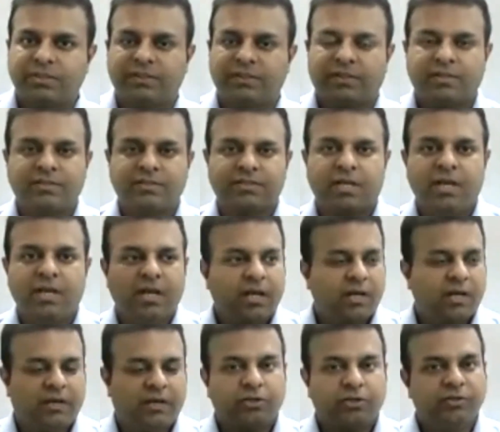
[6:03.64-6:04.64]
sentence.
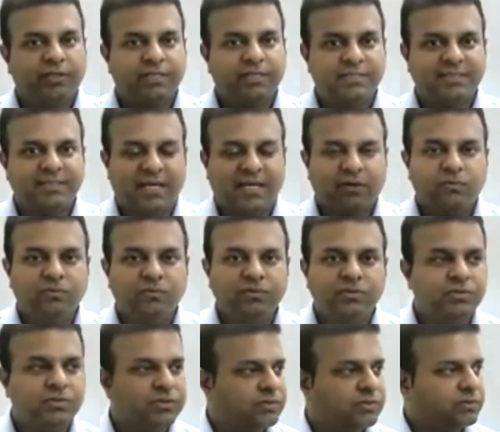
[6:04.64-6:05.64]
Now, these
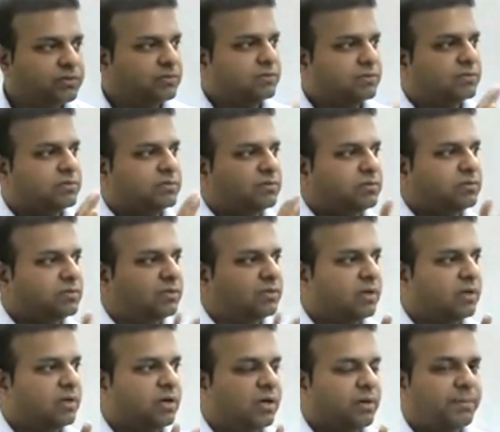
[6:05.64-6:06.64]
sounds
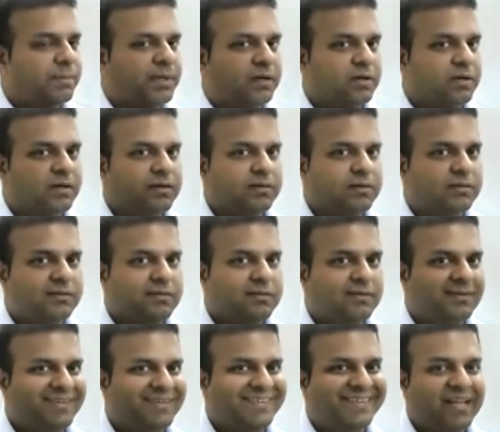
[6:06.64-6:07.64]
a big hurdle,
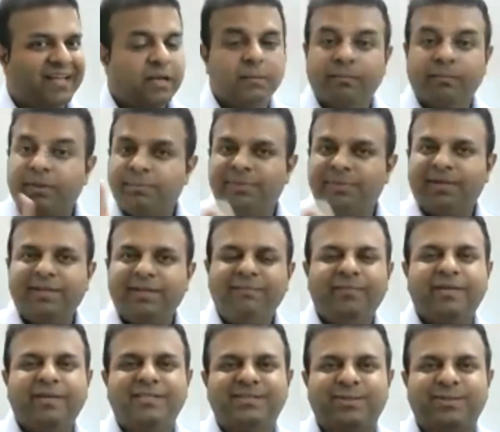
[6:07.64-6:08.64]
but believe
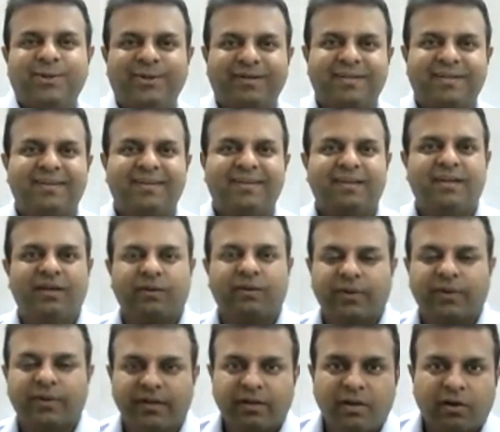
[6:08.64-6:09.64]
me, it's not.
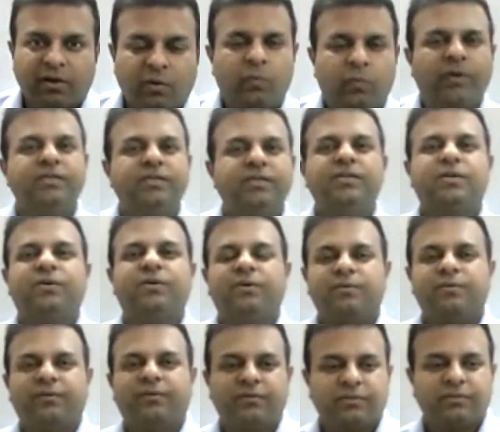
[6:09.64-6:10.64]
Right? What is a
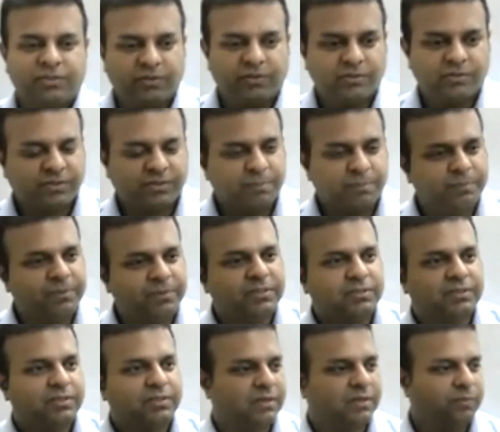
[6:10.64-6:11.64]

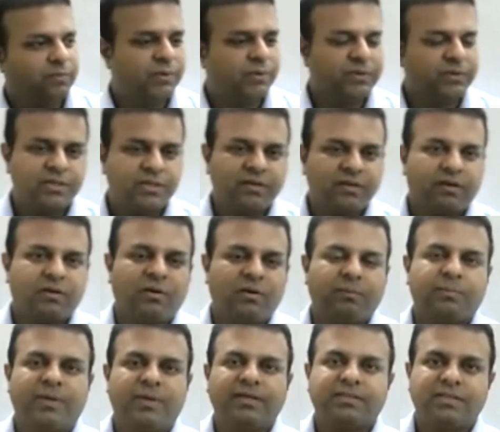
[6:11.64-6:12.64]
simple? What is a
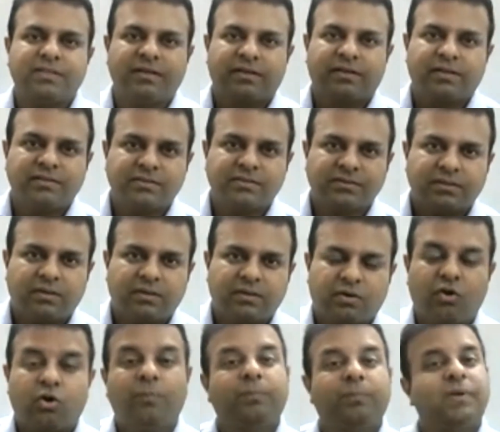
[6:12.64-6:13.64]
complex sentence?
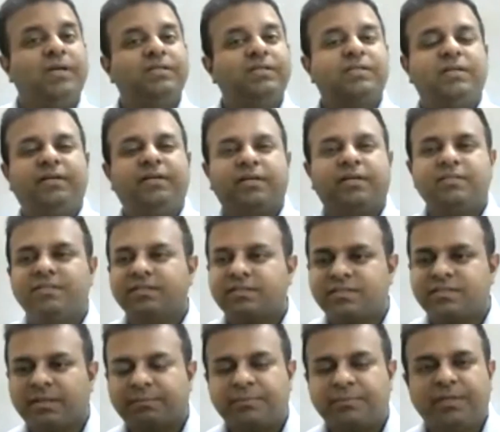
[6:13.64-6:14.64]
Complex sentence
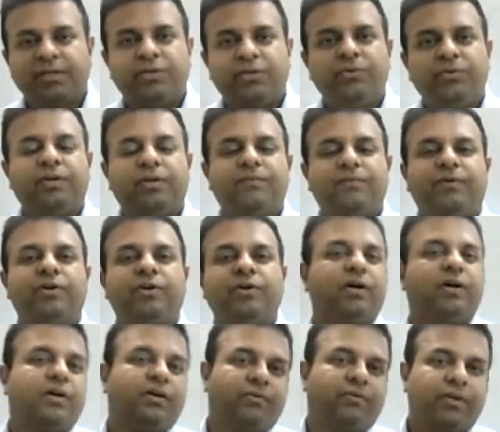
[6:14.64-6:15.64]
is something you give out
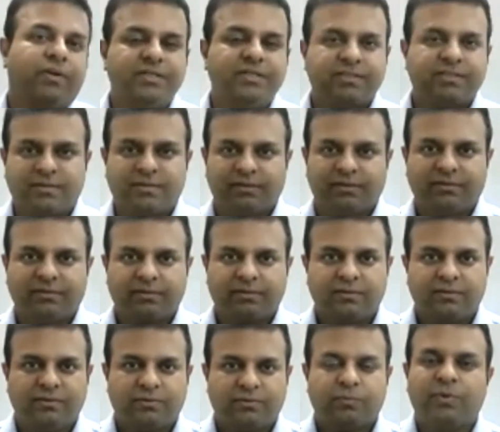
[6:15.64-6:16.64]
a reason
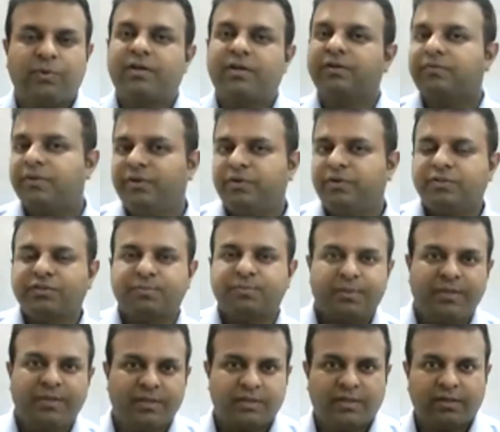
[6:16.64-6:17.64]
to whatever you're
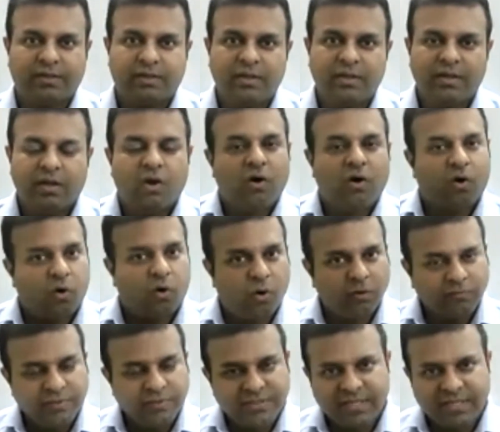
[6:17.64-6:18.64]
speaking.
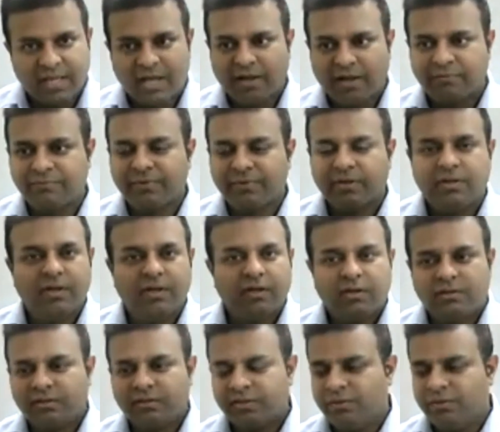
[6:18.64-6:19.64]
Always have
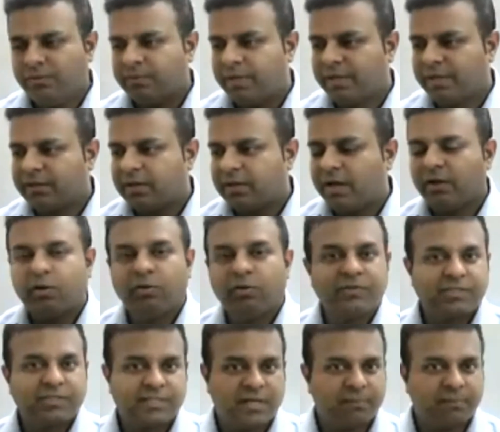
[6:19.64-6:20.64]
like I
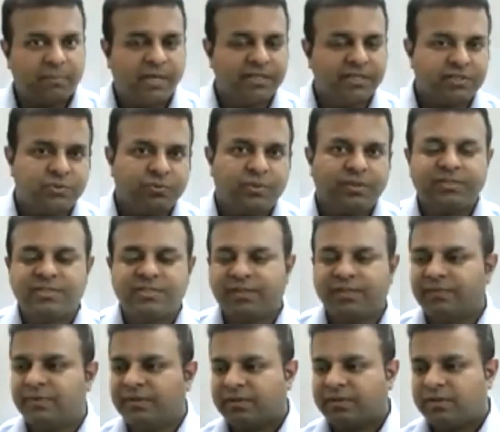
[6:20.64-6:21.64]
always tell my students,
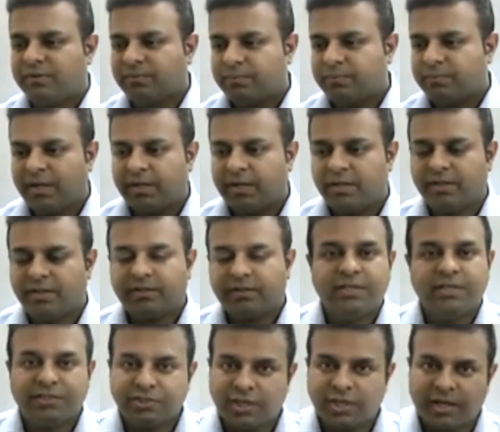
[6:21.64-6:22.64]
even I
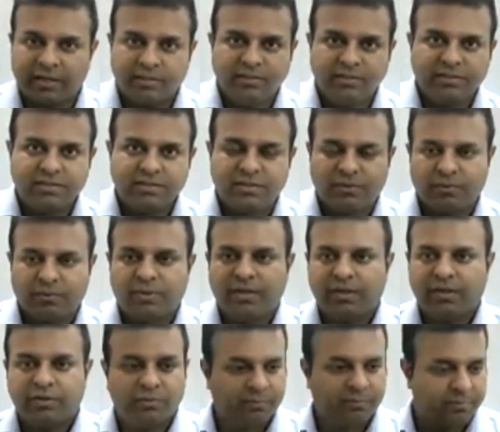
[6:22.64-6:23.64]
teach IELTS. Okay,
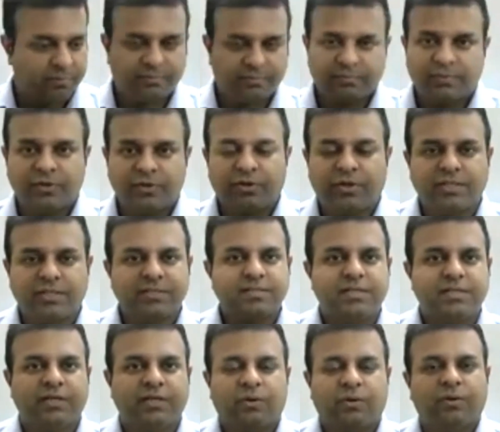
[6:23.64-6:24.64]
you can
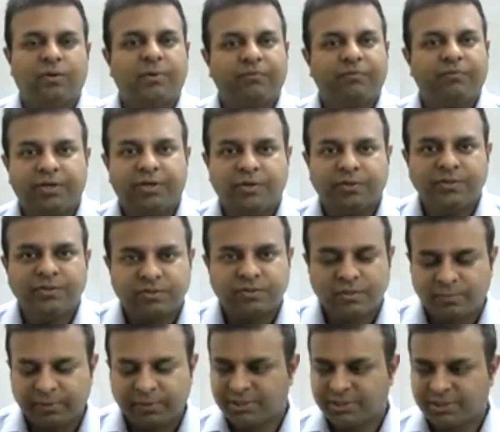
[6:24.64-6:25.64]
see all my videos
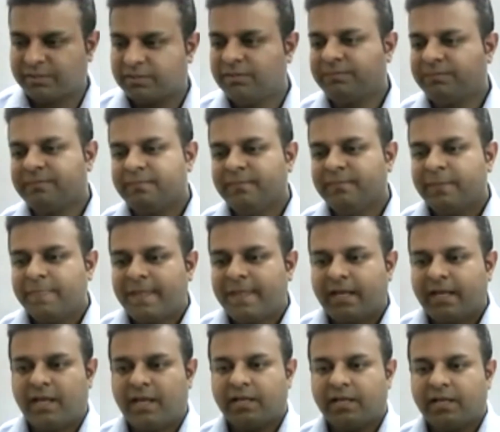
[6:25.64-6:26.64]
on my channel,
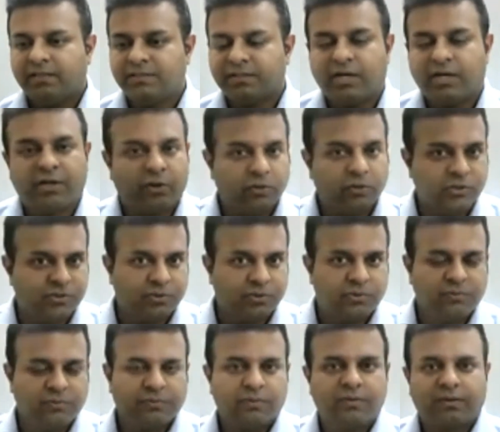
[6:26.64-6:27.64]
and I
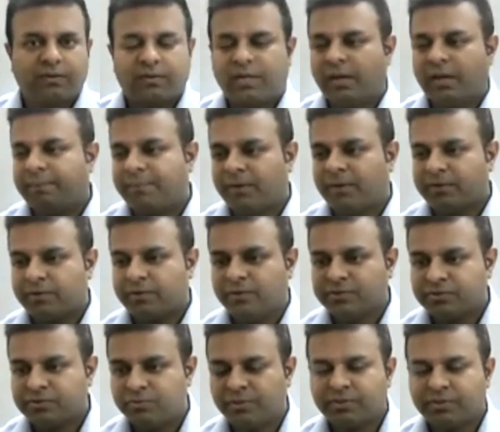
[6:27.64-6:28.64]
also have taught
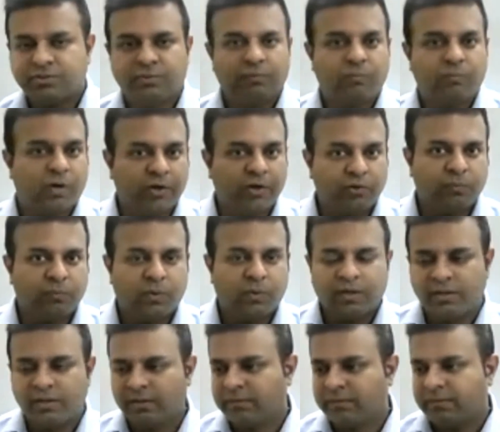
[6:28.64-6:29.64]
students on
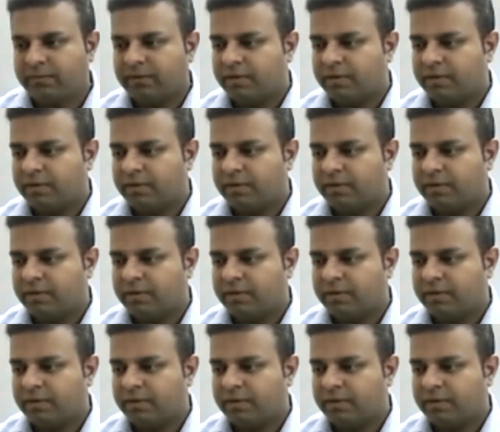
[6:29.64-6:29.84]
one-to-one